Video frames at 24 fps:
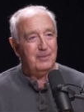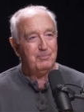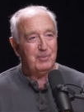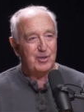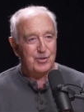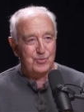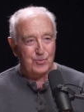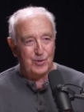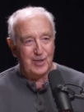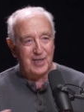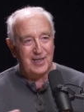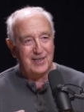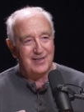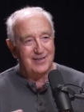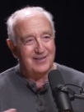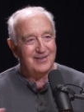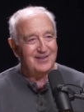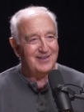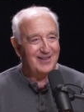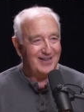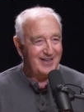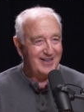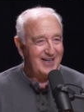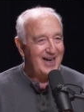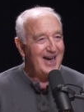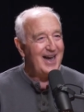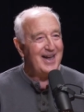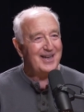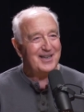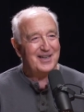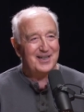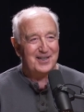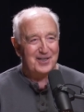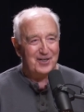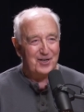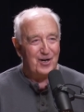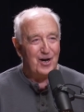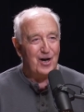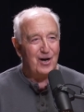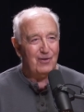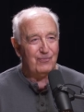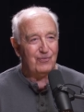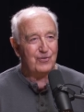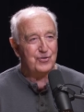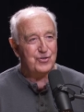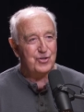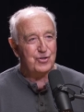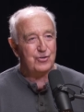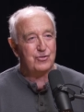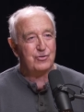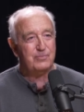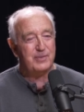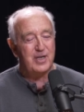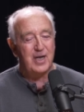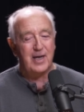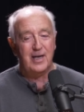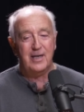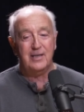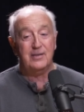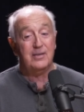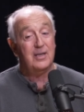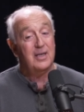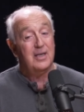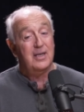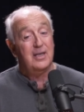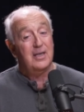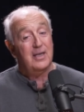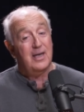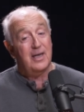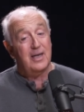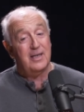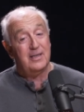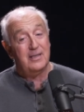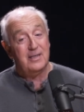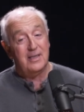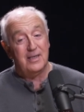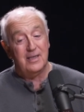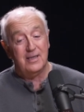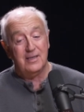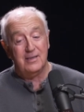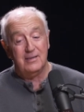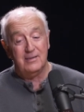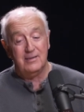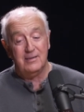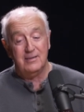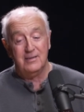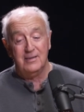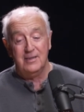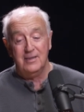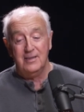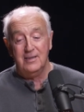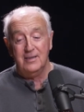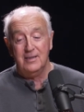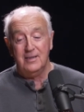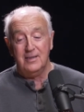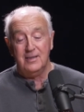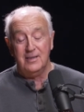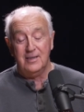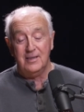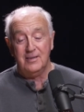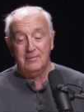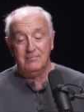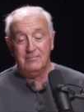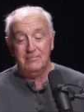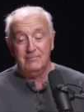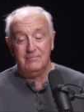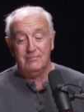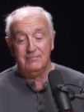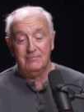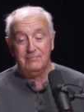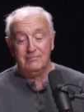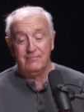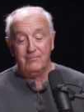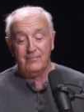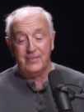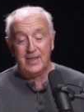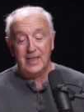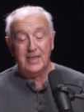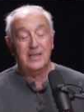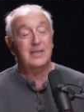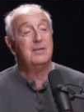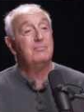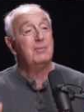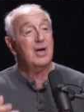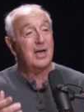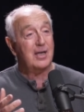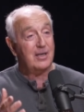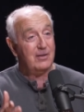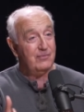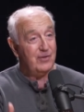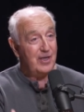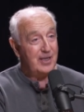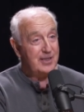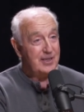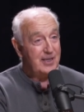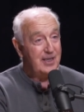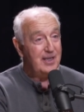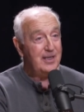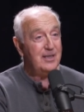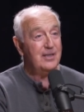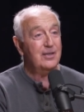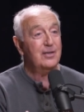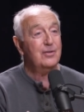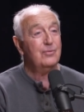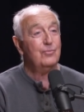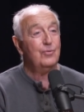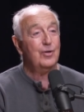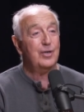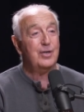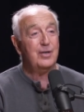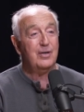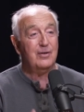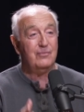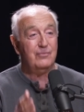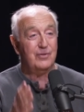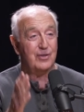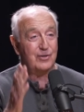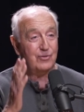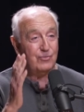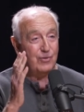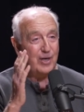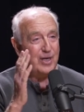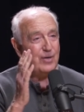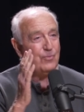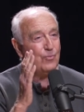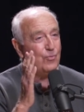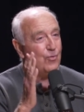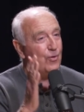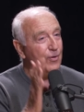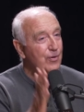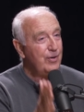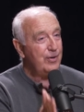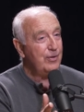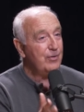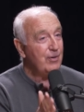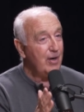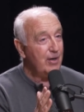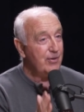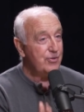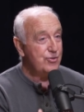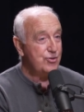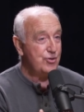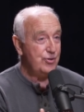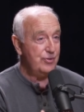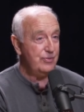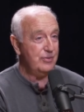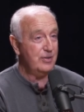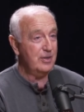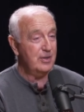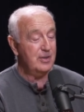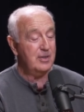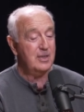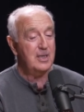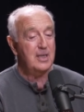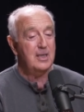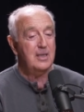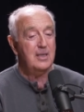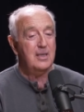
between the caddy and a golfer is tremendous. And, and in um, in the Bhagavad Gita, where you have the great warrior Arjuna,